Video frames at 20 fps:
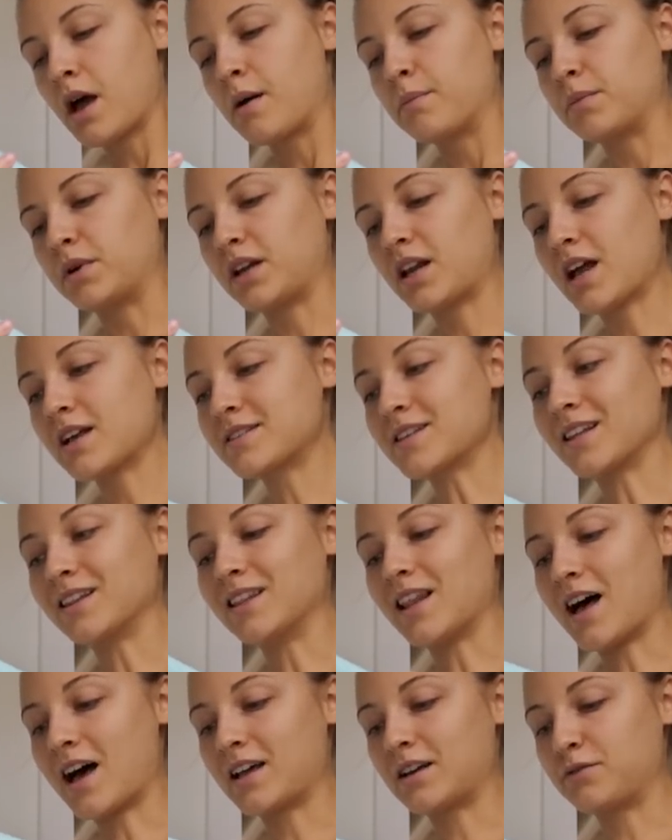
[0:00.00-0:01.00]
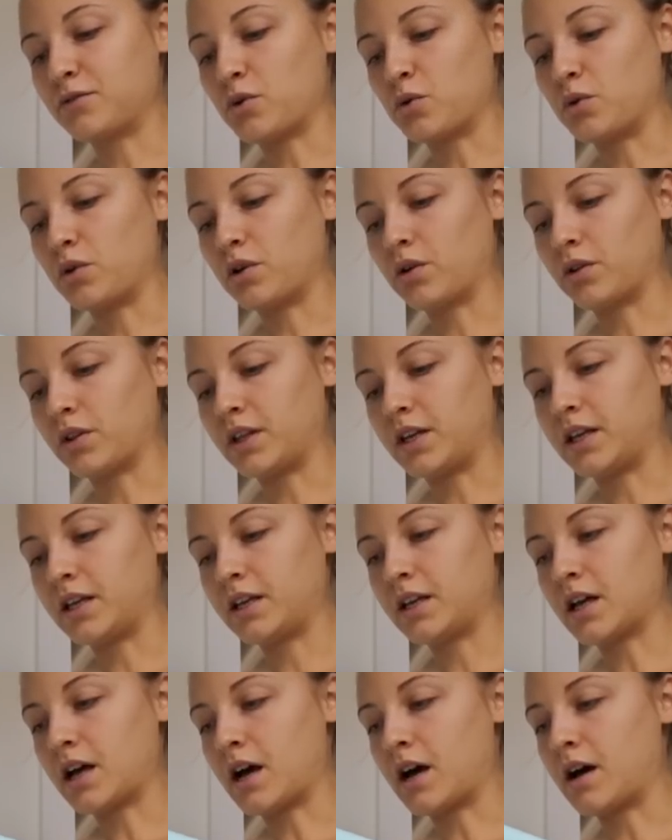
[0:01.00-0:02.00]
but it has a lot of oil in
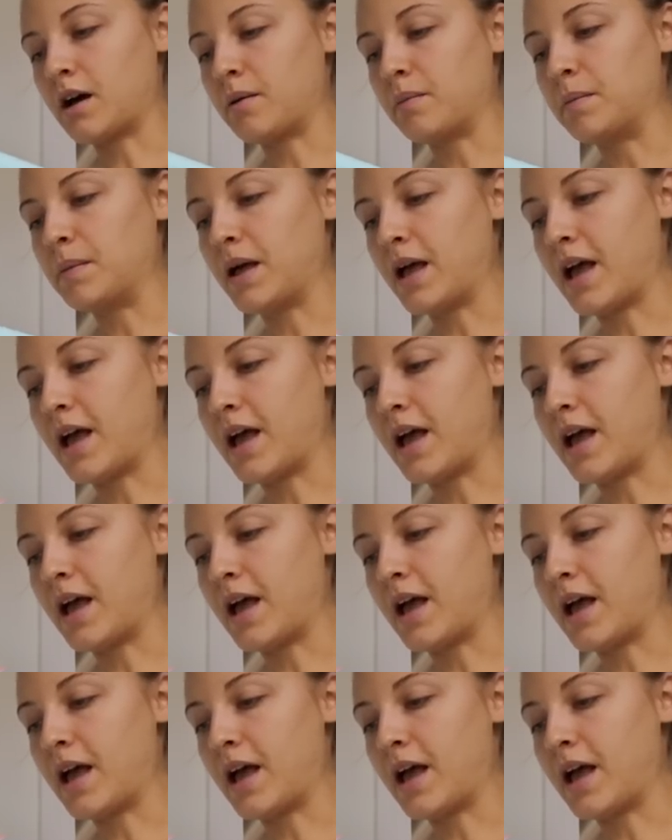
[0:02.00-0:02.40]
it, um,